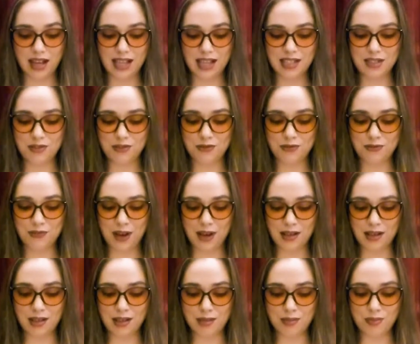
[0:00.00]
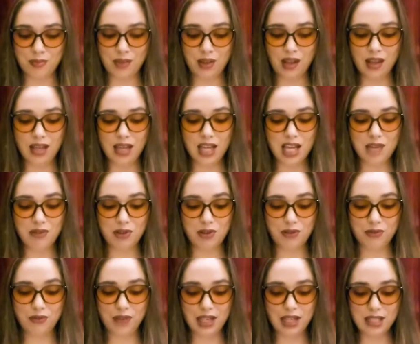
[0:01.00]
I defy him if he
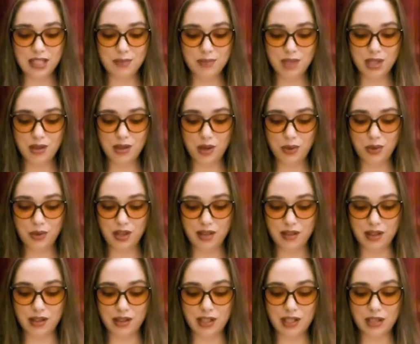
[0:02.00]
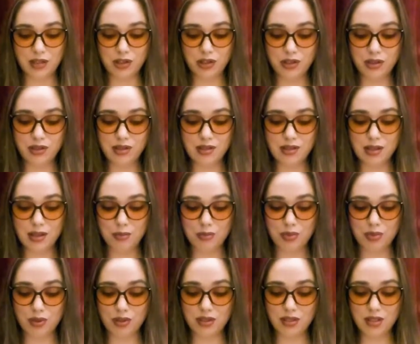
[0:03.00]
finds me going there in good
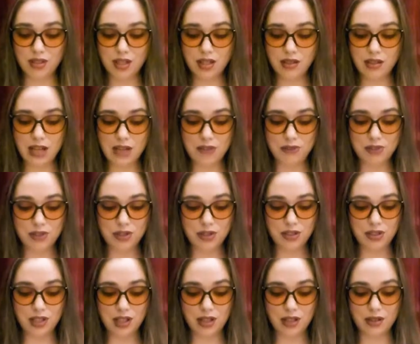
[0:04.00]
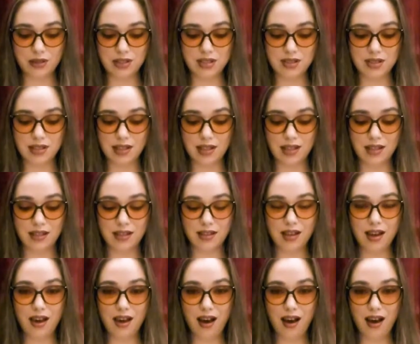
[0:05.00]
temper year after year and saying,